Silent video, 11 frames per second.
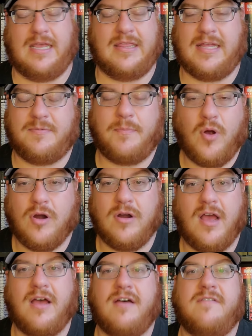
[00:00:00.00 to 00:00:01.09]
that's part
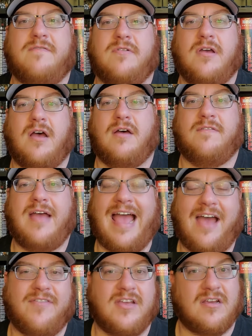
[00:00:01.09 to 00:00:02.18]
of
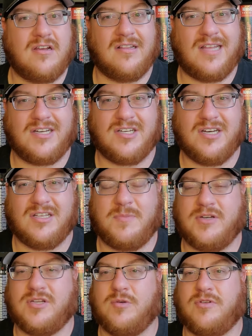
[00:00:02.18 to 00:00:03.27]
having a collection,
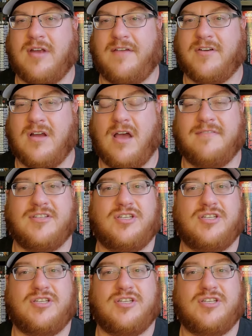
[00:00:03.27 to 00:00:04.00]
especially with graphic novels,